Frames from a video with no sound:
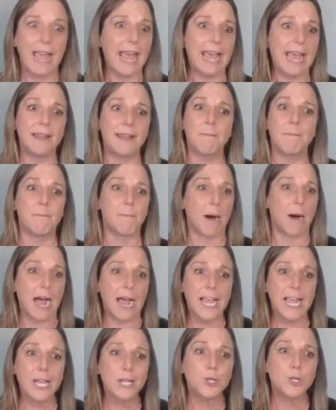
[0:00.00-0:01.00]
and
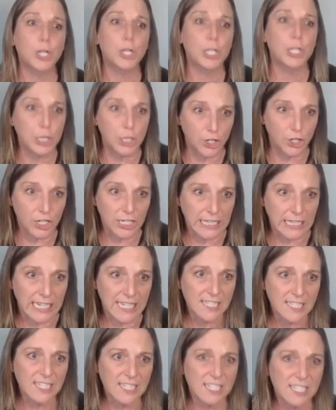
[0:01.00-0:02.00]
my to learn
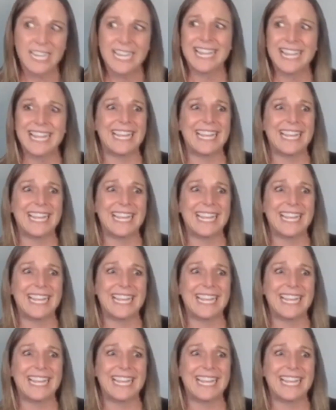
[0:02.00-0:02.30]
list